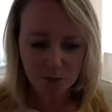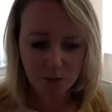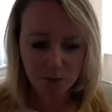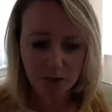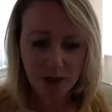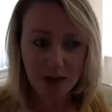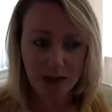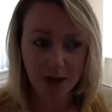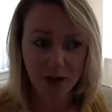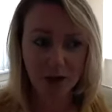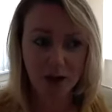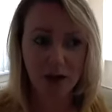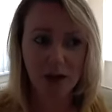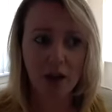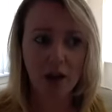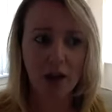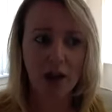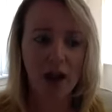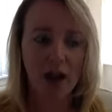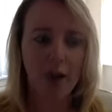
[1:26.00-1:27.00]
Now,
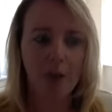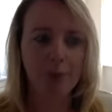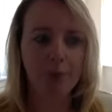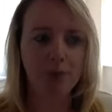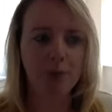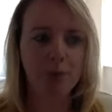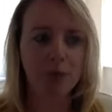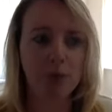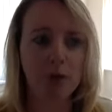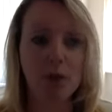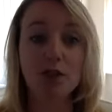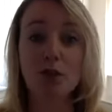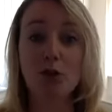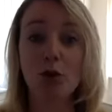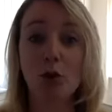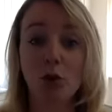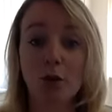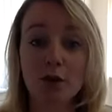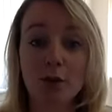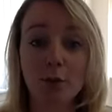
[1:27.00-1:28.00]
going to
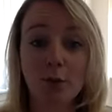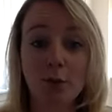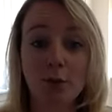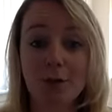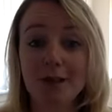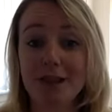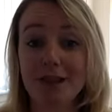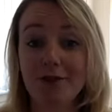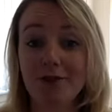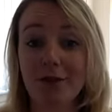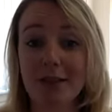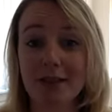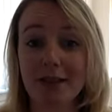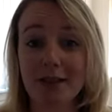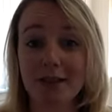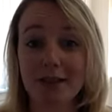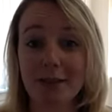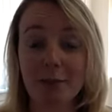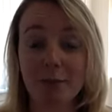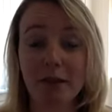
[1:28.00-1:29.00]
court this morning was an
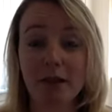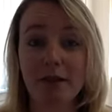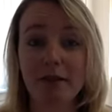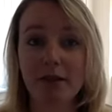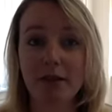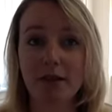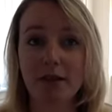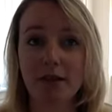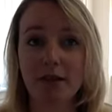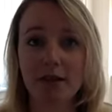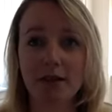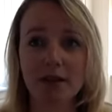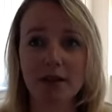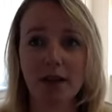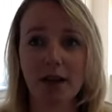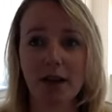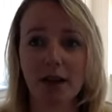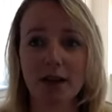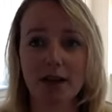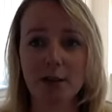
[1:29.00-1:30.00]
interesting experience.
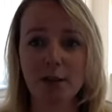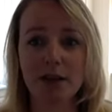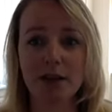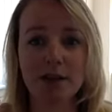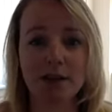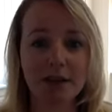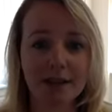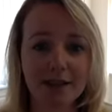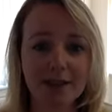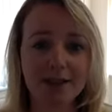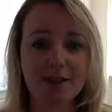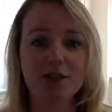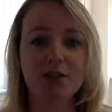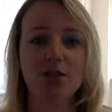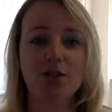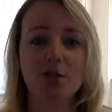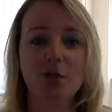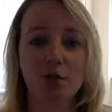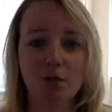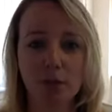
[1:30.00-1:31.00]
I had to meet the solicitors
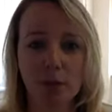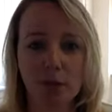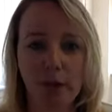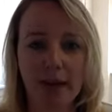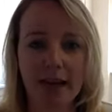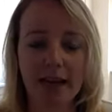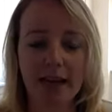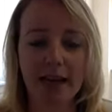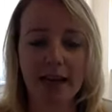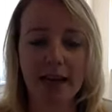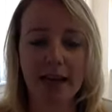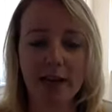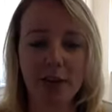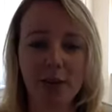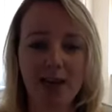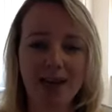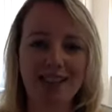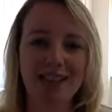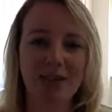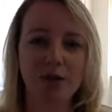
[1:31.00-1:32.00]
just before we went in. We
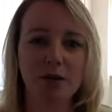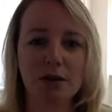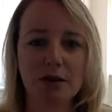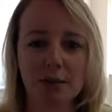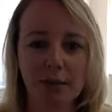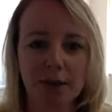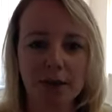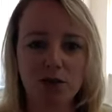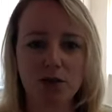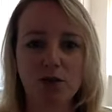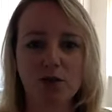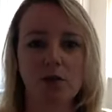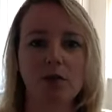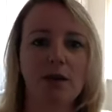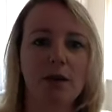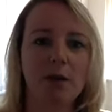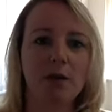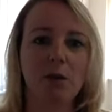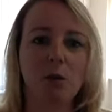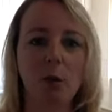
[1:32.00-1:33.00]
had to obviously make sure all of
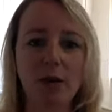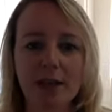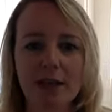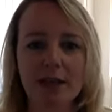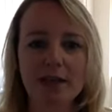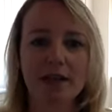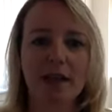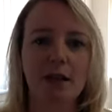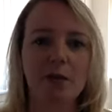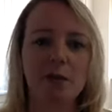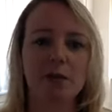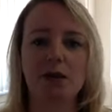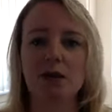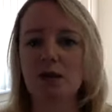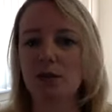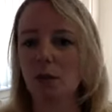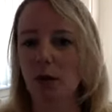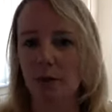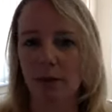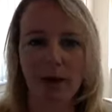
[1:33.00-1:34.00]
our witness
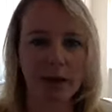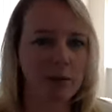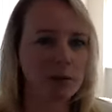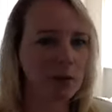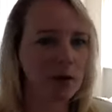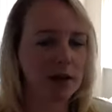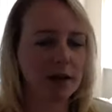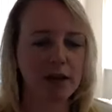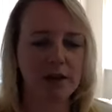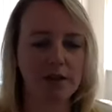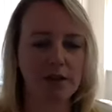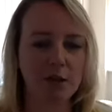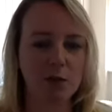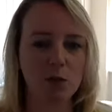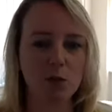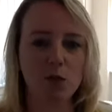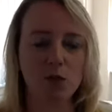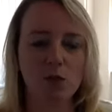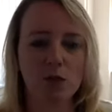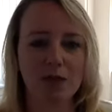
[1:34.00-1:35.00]
statements and all our paperwork and everything
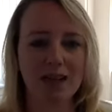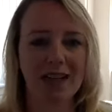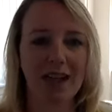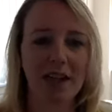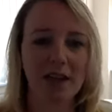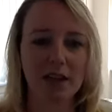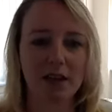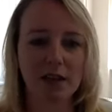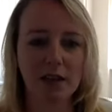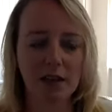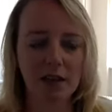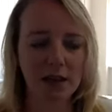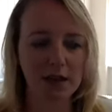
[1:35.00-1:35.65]
were all together.